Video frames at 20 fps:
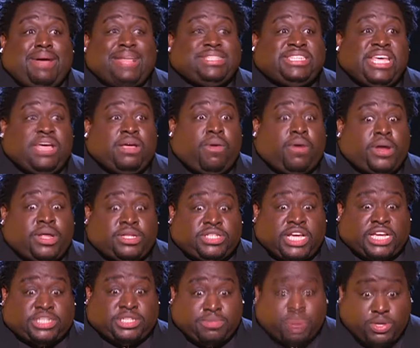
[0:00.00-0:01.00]
My teeth won't even
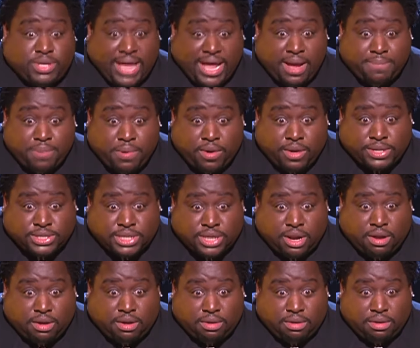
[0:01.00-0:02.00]
touch them. You think I'm
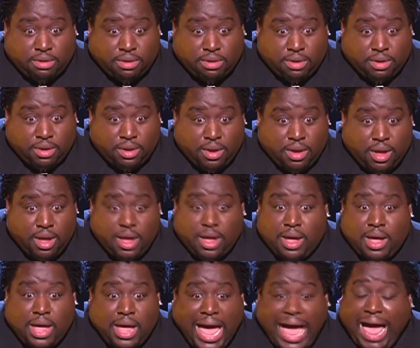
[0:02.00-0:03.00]
bullshit? No.
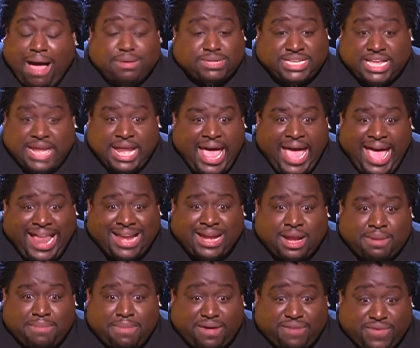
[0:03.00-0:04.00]
I was in hell
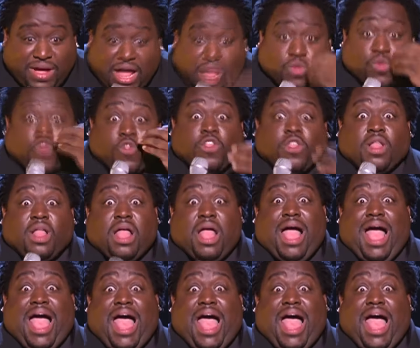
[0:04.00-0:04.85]
in the motherfucker.